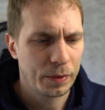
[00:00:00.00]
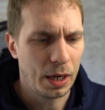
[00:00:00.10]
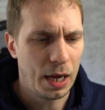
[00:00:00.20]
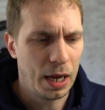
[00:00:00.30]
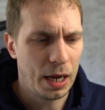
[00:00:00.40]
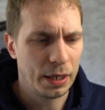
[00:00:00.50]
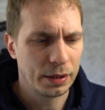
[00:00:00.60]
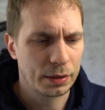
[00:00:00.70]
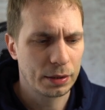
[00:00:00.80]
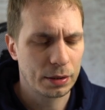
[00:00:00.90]

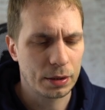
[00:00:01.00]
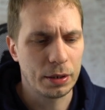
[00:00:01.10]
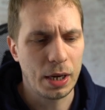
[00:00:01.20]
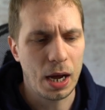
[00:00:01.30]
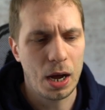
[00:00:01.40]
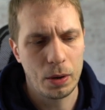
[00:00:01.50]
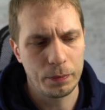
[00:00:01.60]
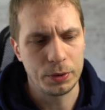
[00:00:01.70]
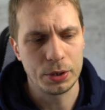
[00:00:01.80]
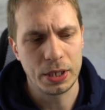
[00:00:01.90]
And
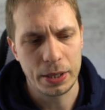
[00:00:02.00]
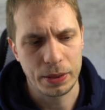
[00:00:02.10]
now you get